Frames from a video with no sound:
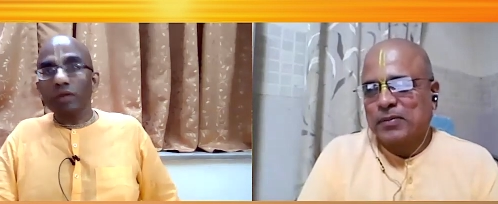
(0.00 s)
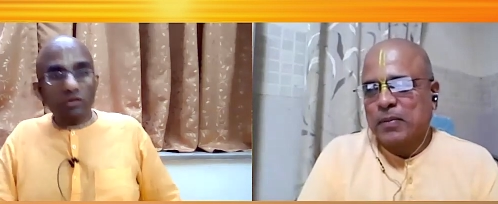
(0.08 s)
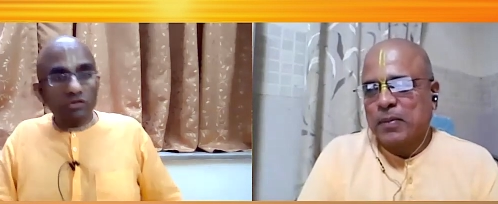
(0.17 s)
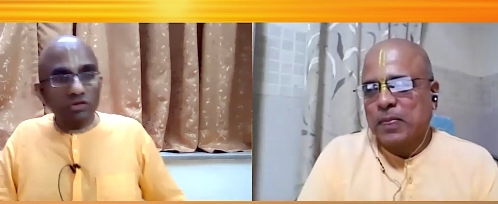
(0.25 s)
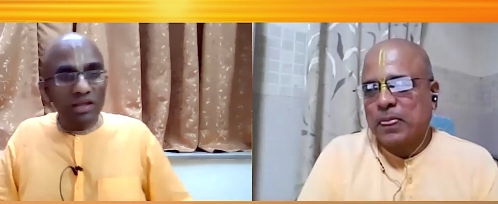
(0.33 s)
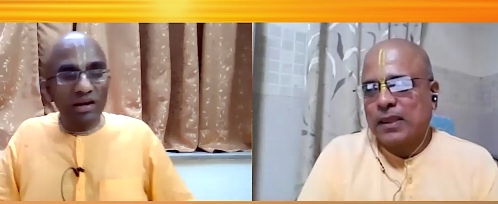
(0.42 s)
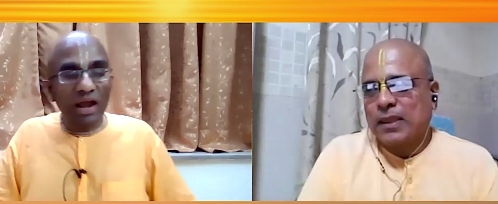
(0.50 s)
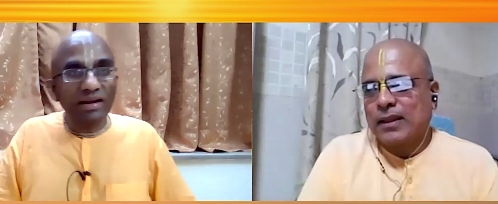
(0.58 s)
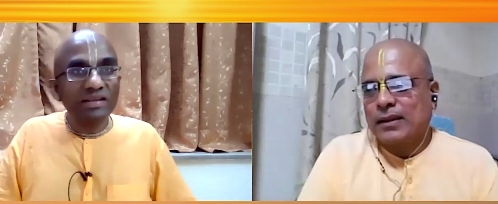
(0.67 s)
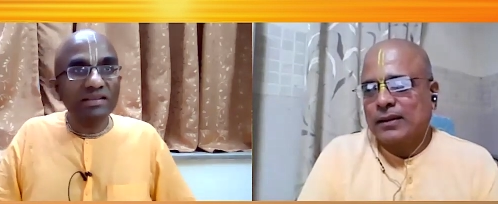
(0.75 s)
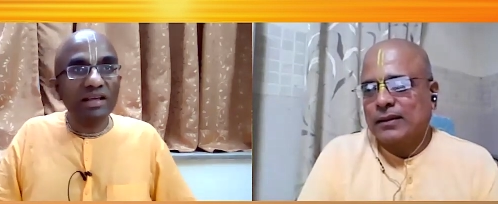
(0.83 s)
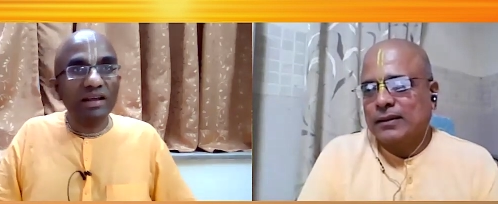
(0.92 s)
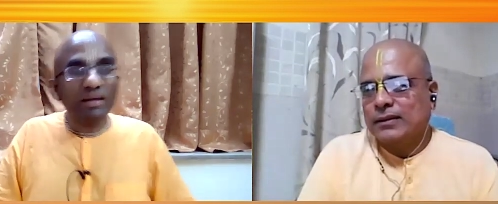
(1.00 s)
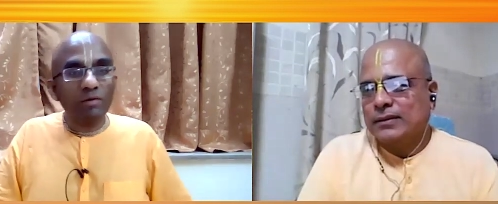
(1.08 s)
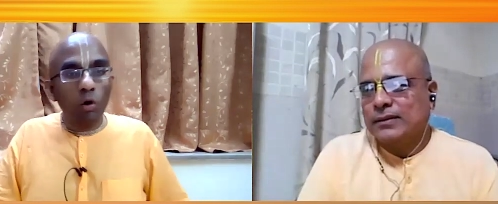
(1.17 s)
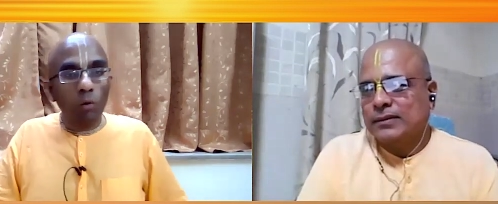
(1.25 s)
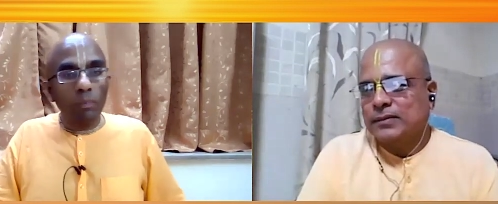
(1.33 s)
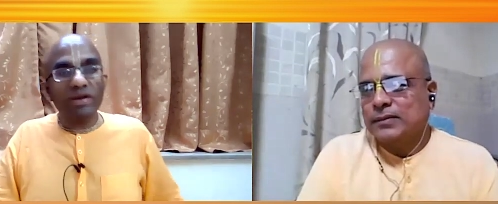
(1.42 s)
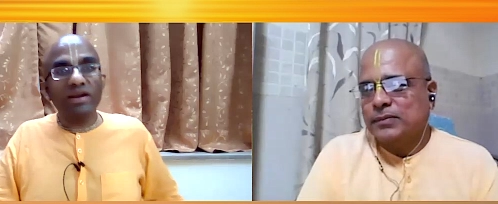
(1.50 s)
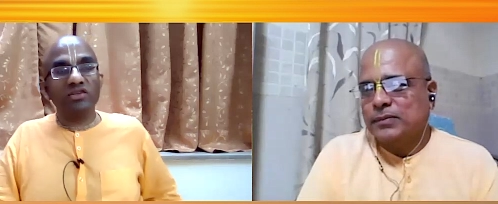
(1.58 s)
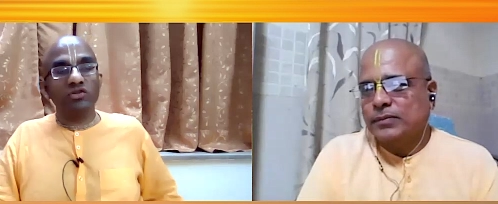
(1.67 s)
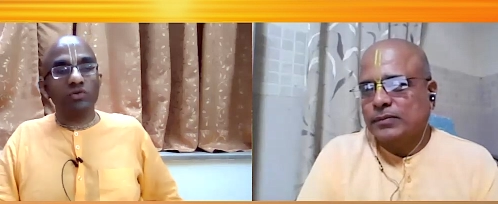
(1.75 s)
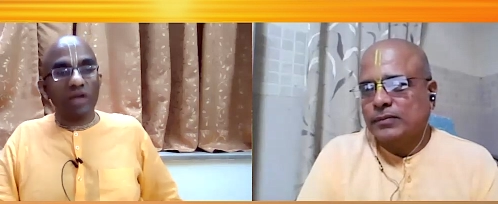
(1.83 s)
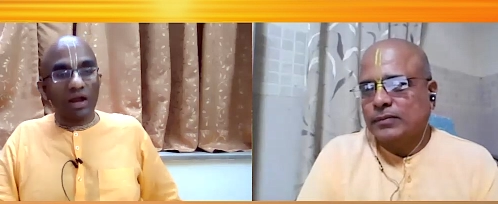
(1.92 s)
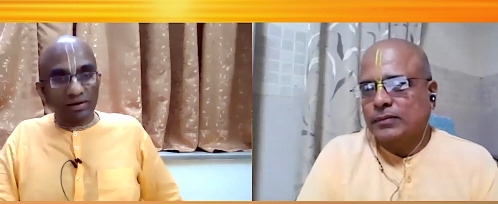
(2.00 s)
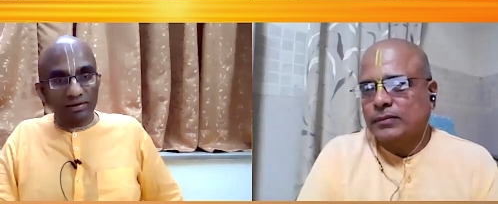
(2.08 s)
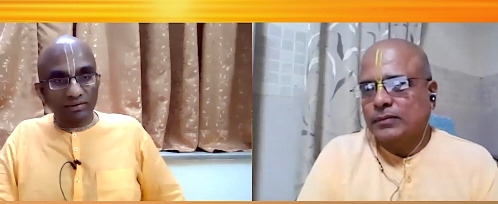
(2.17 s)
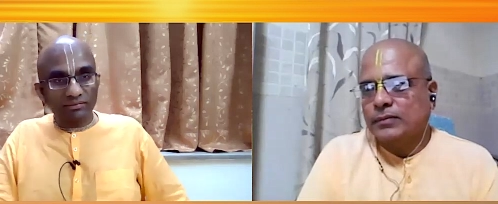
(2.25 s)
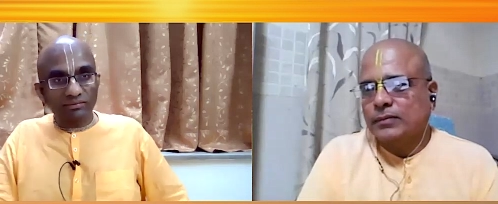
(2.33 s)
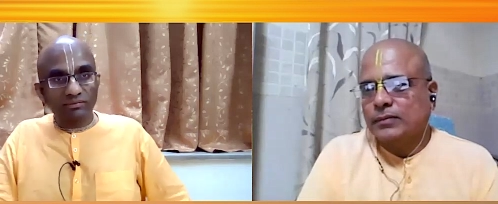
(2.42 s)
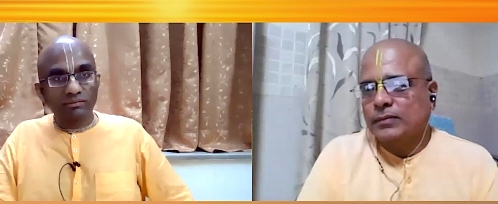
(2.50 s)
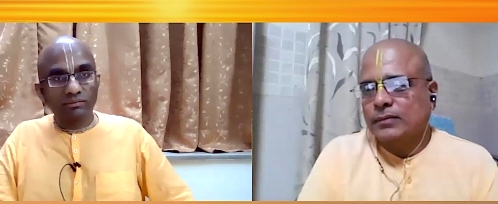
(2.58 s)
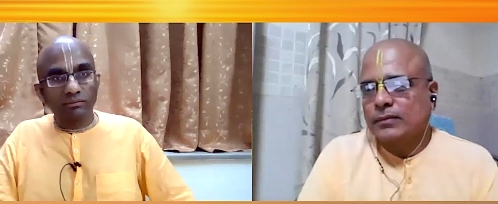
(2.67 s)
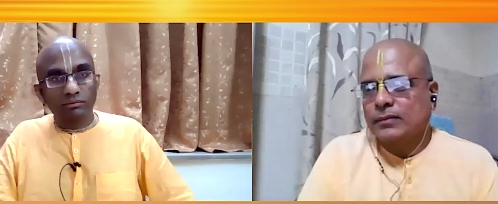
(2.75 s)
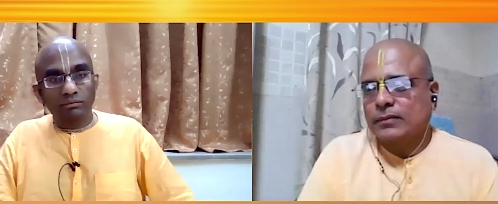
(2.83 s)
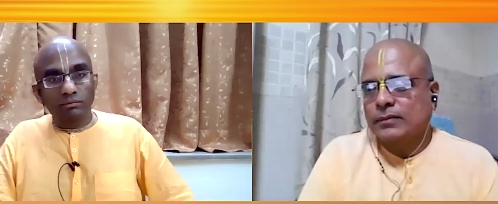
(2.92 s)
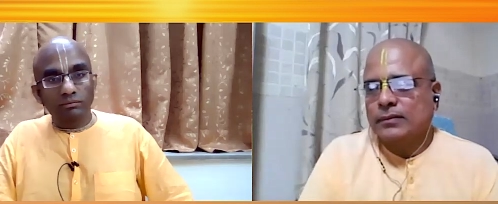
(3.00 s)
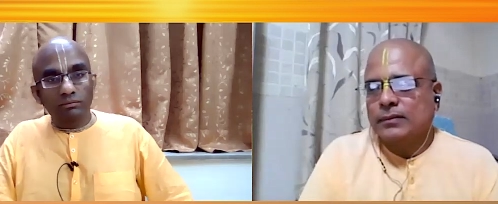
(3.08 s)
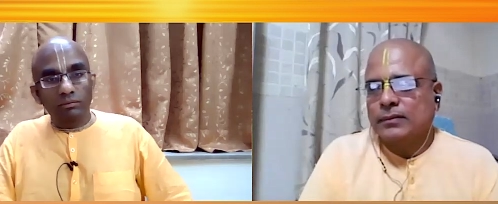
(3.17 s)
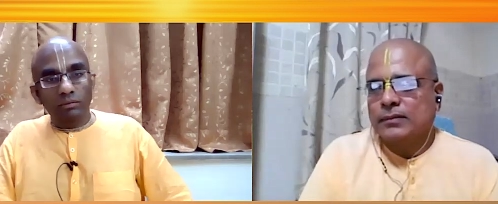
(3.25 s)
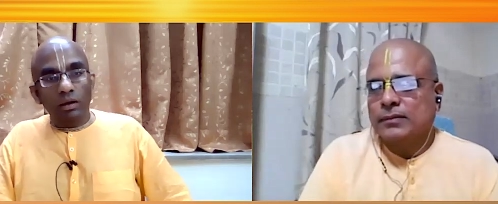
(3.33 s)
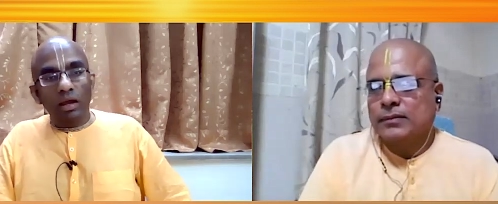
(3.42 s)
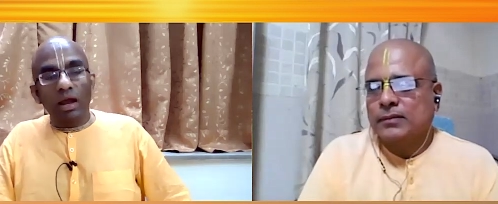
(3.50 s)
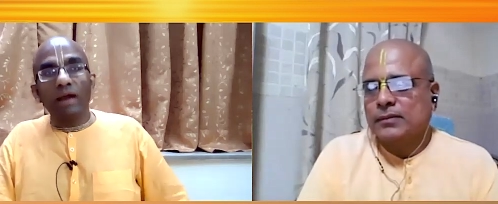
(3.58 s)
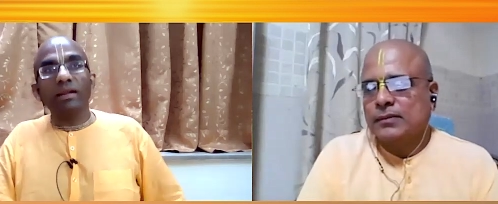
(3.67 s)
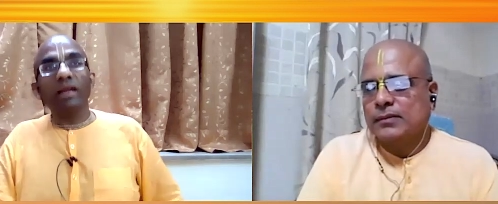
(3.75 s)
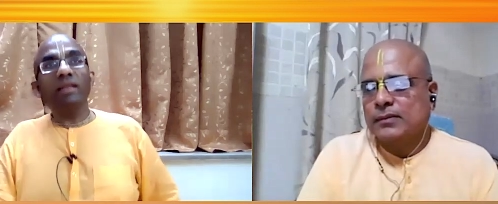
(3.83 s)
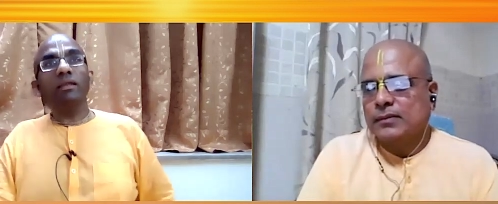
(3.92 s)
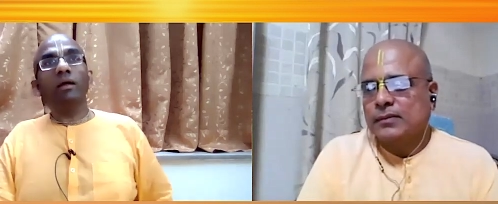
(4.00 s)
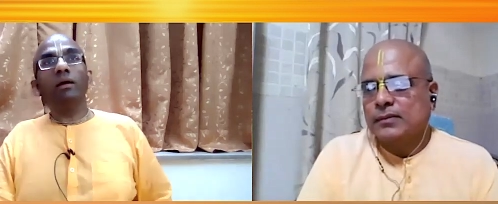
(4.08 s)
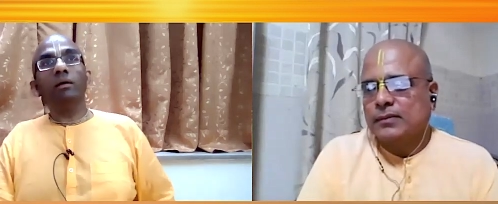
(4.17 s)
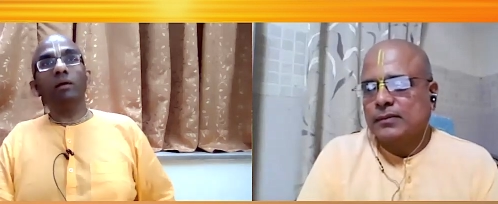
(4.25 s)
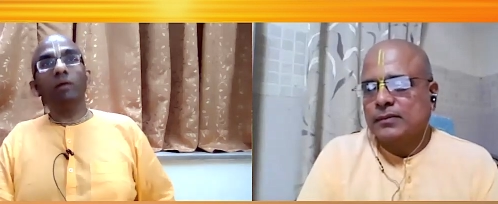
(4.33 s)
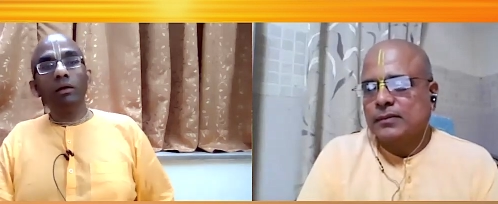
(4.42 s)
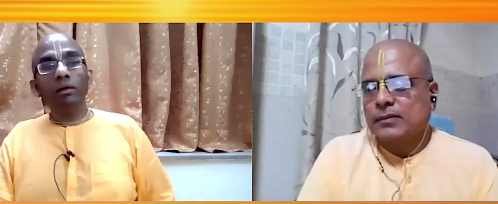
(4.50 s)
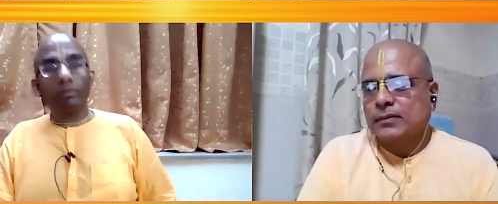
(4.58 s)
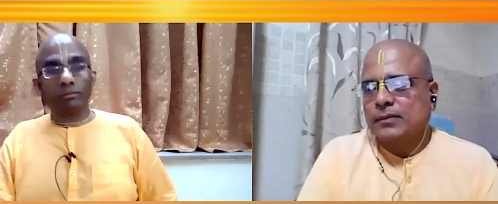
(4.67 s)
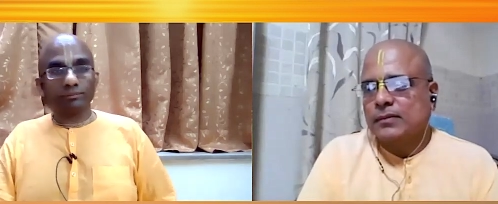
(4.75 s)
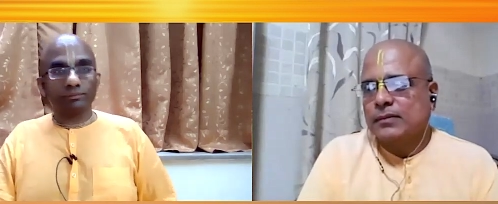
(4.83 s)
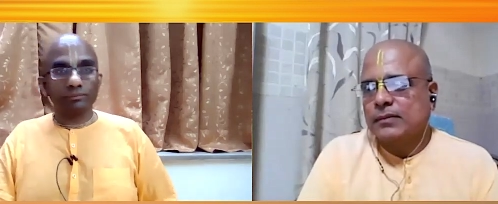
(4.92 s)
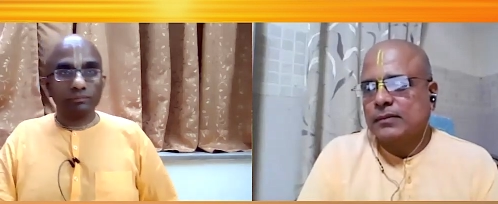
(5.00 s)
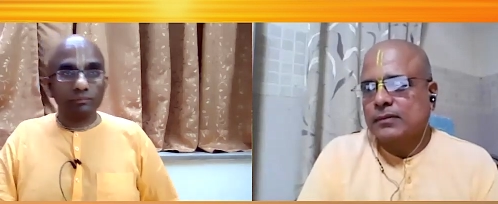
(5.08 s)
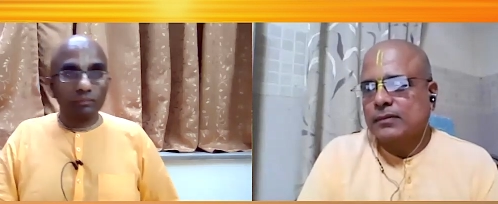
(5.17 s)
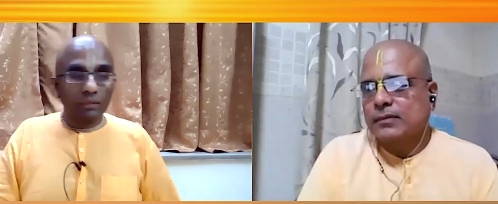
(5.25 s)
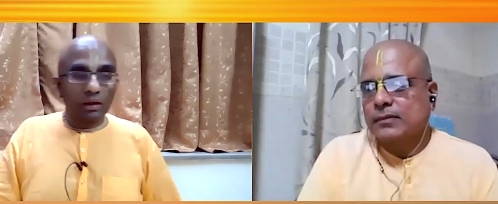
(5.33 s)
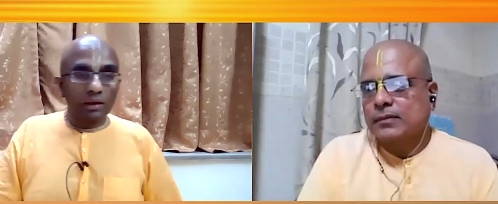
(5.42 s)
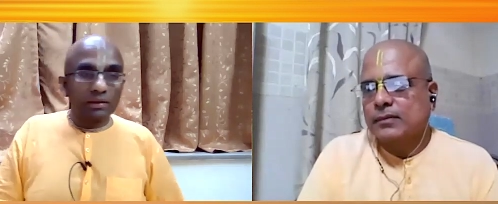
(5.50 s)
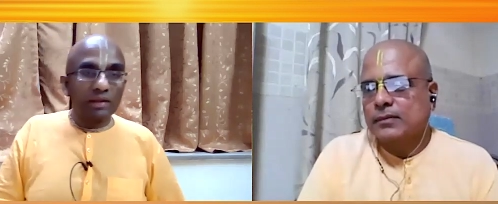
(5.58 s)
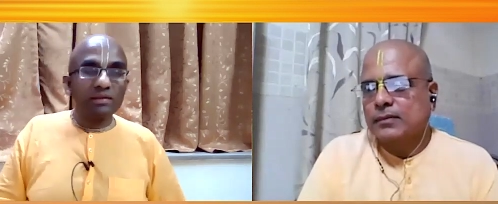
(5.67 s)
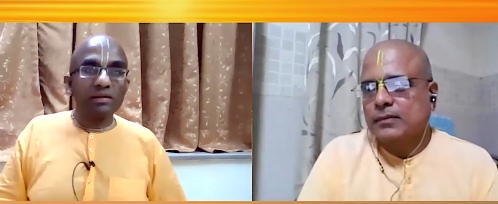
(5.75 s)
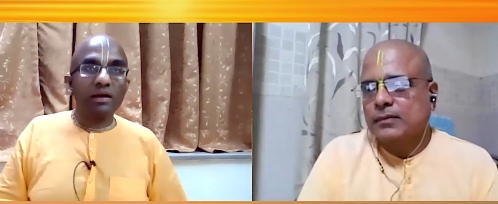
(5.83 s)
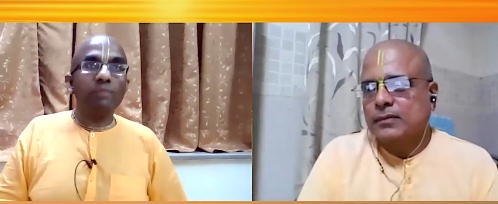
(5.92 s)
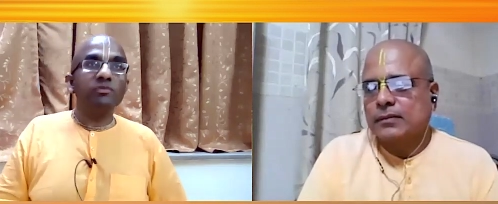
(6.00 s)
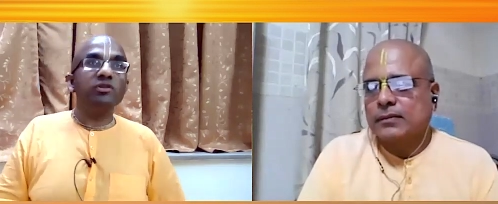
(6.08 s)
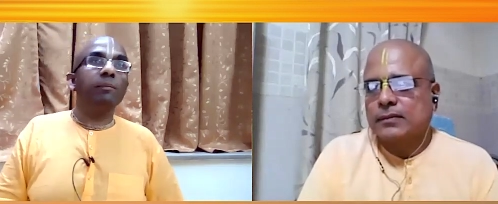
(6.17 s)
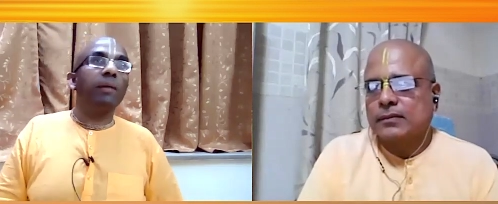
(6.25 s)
Speaker 1: so that at least there can be openness to that, and then the then comes the